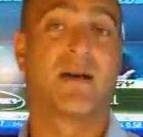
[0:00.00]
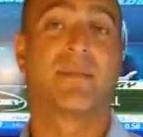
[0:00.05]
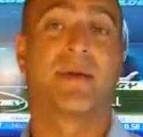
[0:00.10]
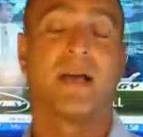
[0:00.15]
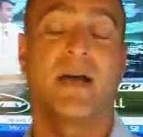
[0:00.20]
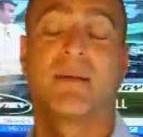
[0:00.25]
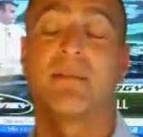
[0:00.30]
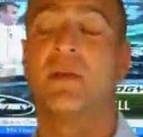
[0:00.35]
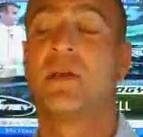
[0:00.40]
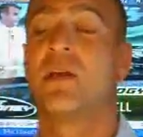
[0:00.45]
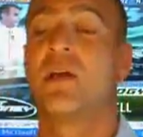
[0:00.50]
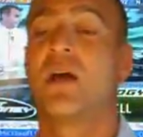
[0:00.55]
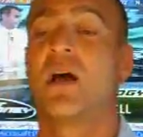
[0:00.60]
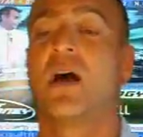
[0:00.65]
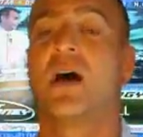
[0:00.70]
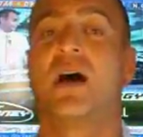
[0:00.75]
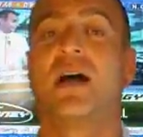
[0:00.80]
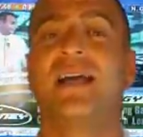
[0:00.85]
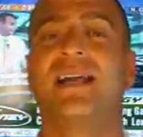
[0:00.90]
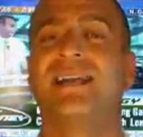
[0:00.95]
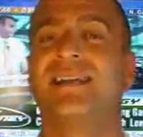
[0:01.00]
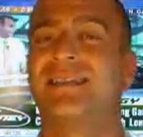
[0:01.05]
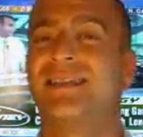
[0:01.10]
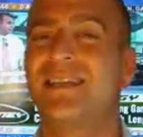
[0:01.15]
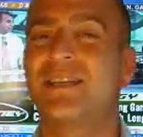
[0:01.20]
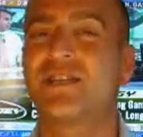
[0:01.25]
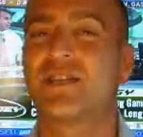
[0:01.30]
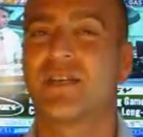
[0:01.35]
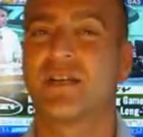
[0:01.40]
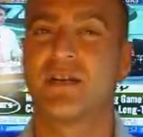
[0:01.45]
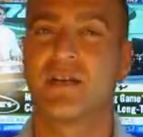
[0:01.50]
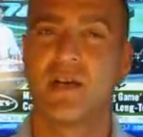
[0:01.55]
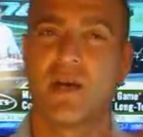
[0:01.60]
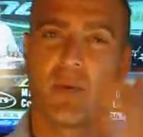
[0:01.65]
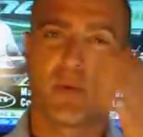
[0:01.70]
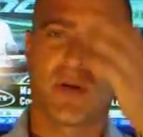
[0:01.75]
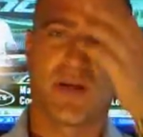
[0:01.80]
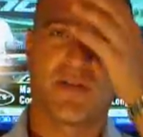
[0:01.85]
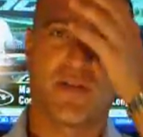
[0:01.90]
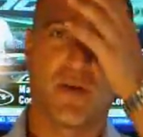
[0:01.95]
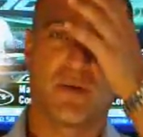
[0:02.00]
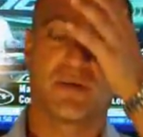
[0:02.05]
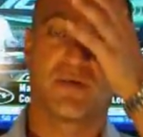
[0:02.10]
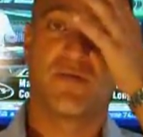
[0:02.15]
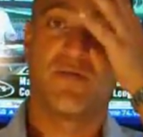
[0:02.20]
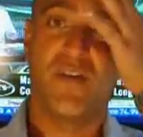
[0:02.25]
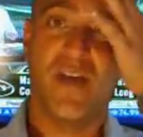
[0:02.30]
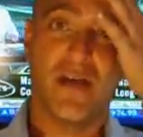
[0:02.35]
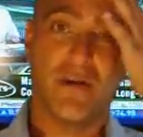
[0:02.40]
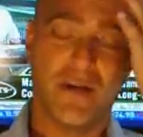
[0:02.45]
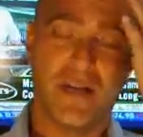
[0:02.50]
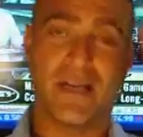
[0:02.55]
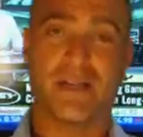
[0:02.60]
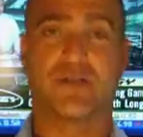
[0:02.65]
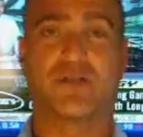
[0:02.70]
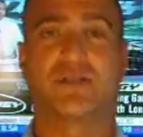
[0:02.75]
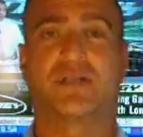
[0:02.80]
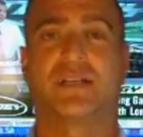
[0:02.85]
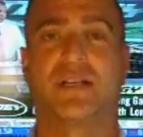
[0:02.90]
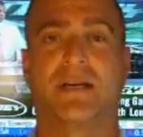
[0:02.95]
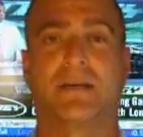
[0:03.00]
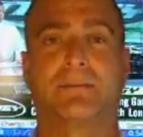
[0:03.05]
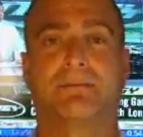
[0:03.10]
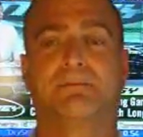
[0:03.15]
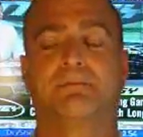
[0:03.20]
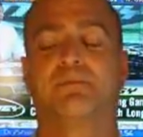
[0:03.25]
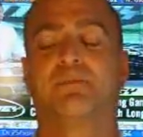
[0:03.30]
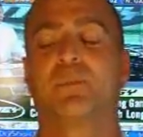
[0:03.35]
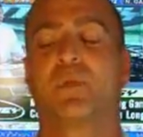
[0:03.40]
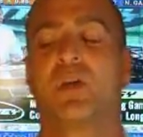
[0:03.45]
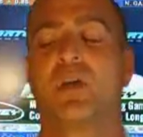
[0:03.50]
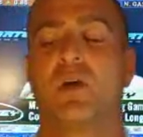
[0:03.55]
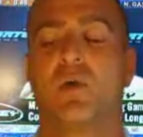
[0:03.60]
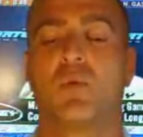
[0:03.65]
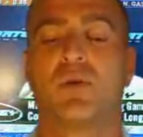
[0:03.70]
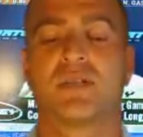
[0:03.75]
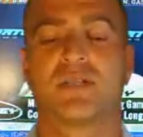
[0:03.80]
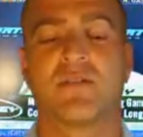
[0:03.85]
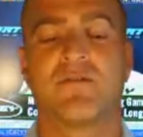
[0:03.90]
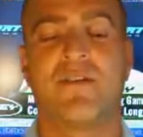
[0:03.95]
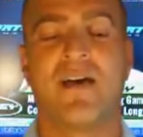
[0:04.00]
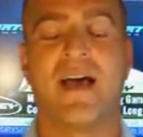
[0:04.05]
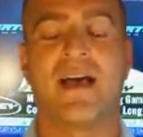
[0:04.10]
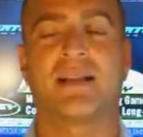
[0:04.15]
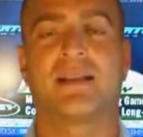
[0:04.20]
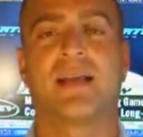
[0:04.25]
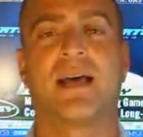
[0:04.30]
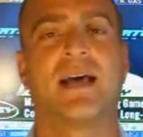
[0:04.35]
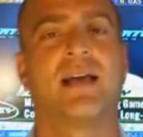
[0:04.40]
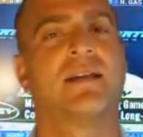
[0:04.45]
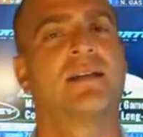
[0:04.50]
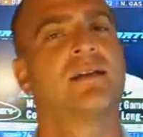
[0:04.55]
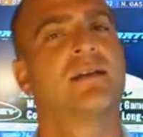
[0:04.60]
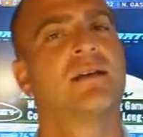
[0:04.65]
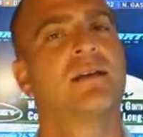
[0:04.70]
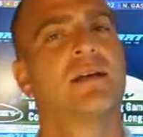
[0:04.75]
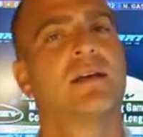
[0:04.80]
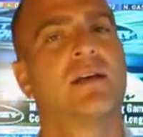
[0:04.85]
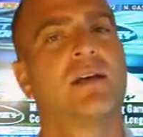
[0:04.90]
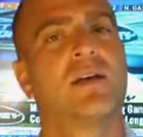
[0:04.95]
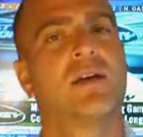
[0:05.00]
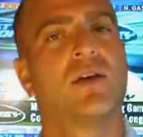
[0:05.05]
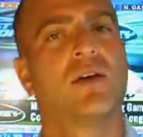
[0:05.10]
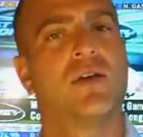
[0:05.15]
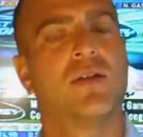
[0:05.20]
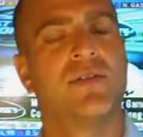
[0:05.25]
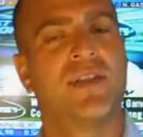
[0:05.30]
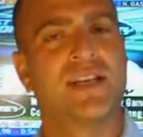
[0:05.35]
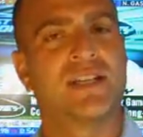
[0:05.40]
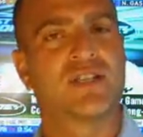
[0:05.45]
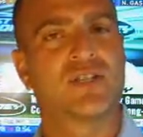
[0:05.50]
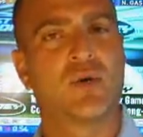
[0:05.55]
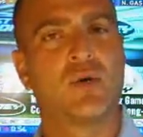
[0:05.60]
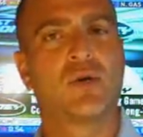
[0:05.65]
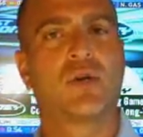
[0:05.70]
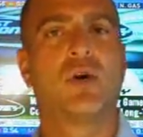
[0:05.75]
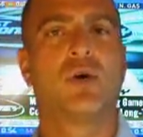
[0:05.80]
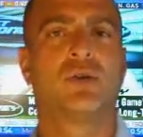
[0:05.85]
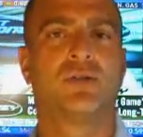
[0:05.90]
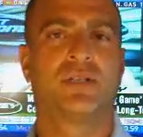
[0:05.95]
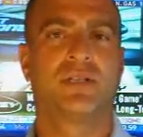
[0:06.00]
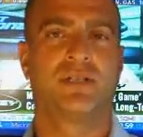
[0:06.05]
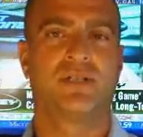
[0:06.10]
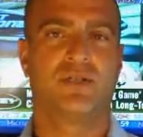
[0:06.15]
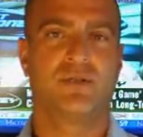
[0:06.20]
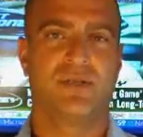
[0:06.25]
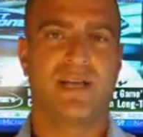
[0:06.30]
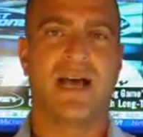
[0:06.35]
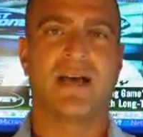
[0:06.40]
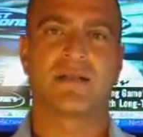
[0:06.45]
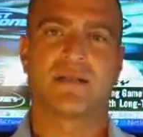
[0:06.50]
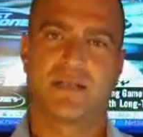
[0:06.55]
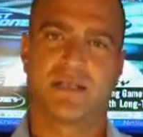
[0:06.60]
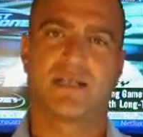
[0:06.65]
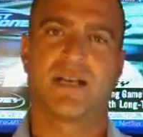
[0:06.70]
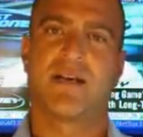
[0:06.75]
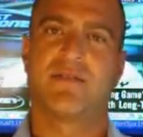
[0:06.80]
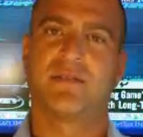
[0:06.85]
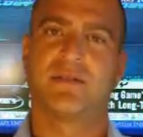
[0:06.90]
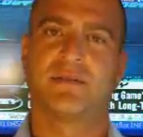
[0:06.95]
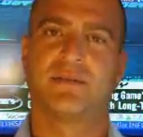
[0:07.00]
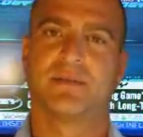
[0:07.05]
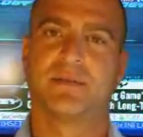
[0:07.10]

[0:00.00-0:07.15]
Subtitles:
coming up. In addition, what I thought was very interesting was the fact that they sold gold in 2007.